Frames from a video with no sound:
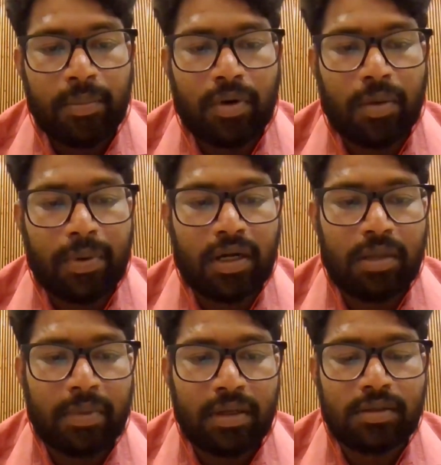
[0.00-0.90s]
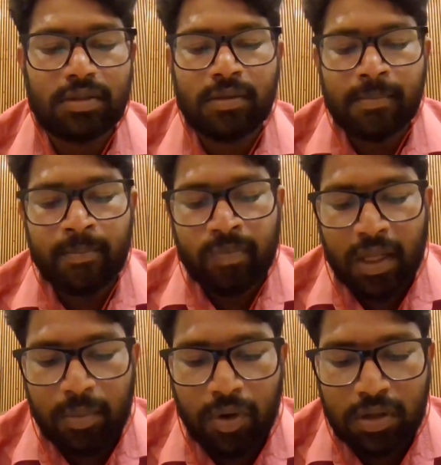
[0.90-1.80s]
Property means
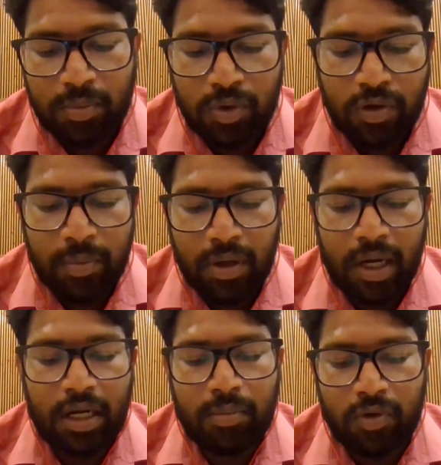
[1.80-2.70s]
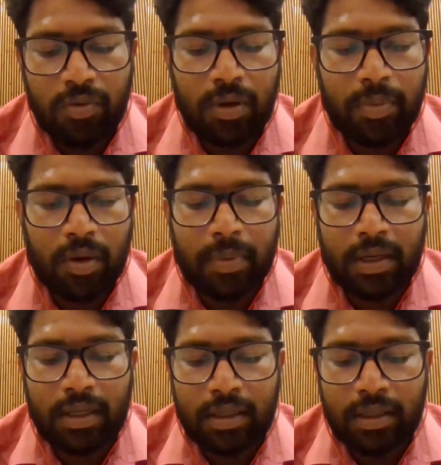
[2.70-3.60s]
both movable and immovable
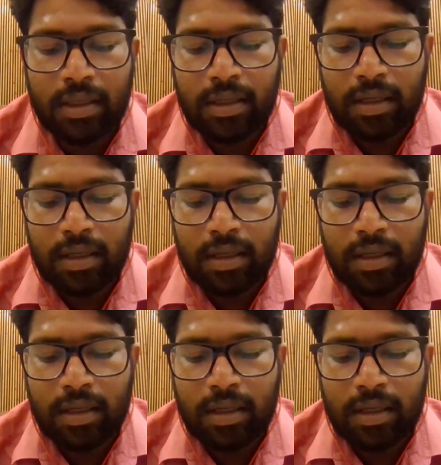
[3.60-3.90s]
property.